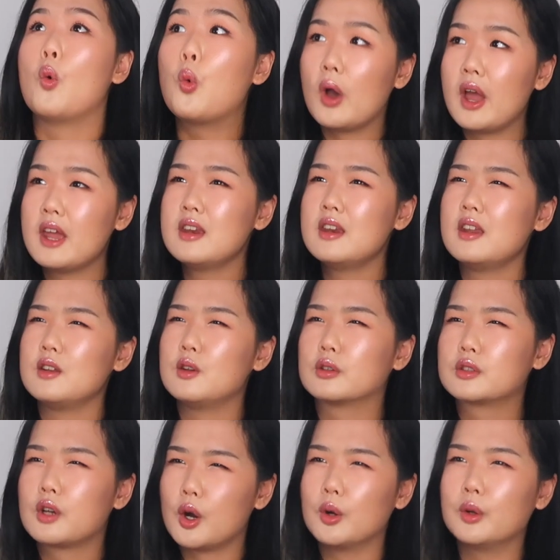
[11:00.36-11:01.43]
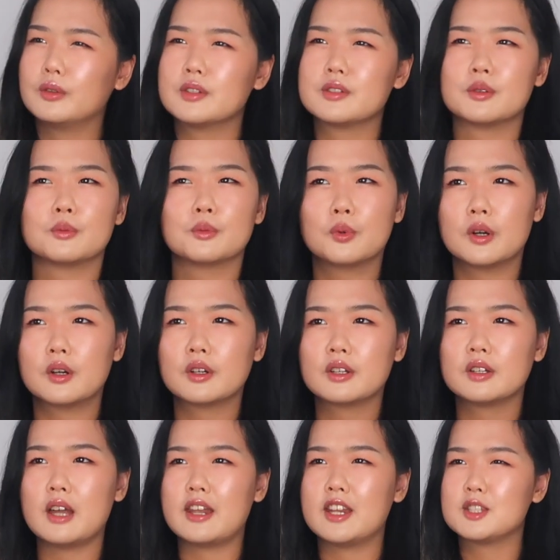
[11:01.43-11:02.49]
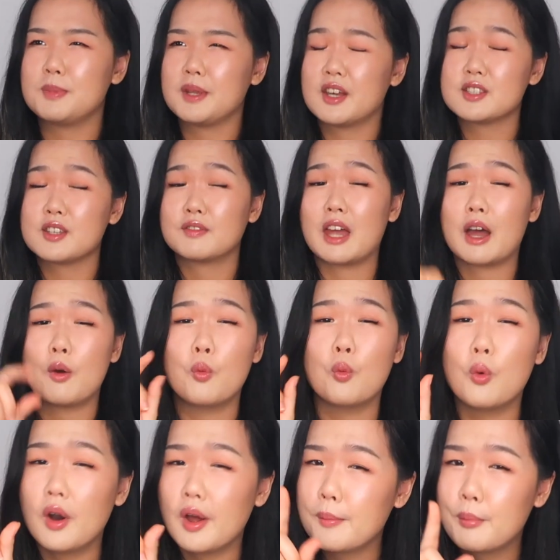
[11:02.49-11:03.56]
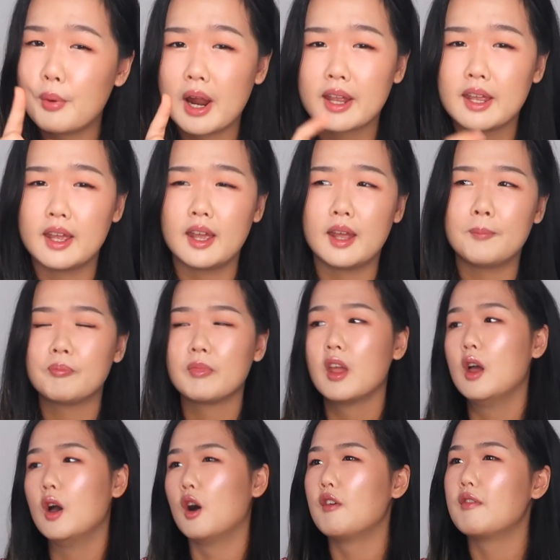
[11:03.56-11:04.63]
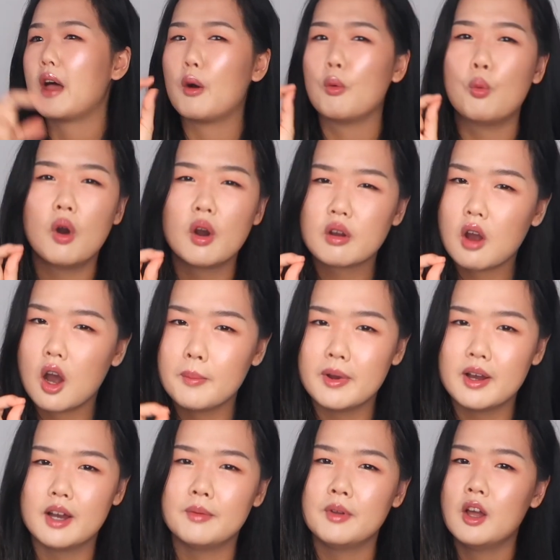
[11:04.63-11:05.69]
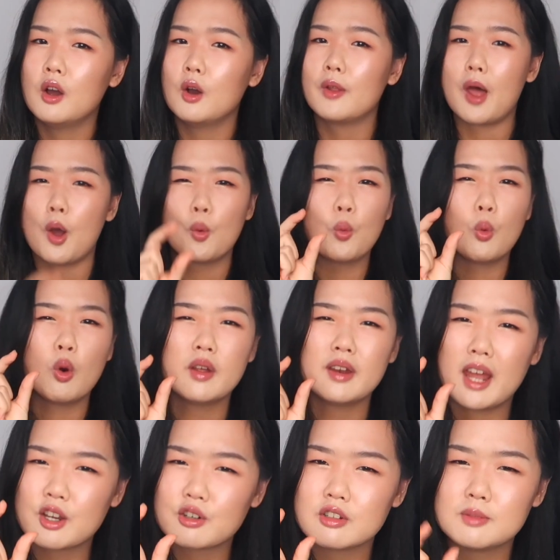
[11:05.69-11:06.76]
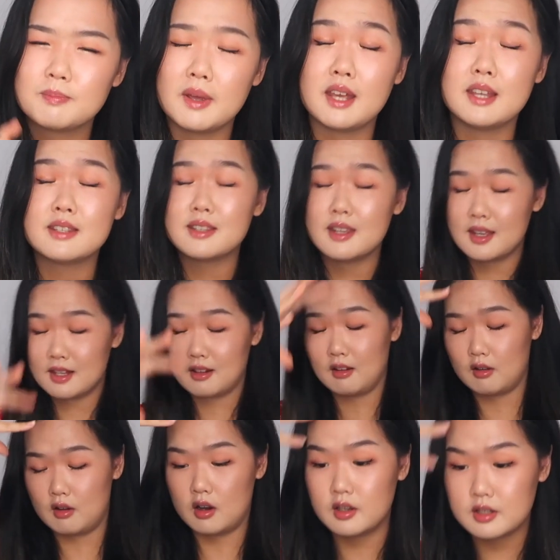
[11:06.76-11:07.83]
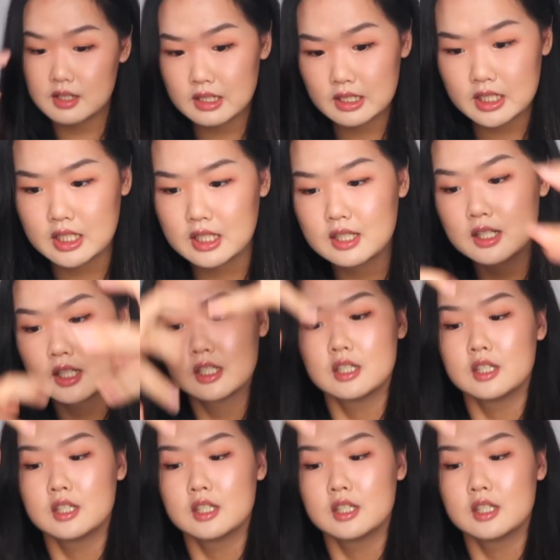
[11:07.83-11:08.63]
When your code doesn't work and it's because of that one bracket or that one comma or that one extra space, it honestly,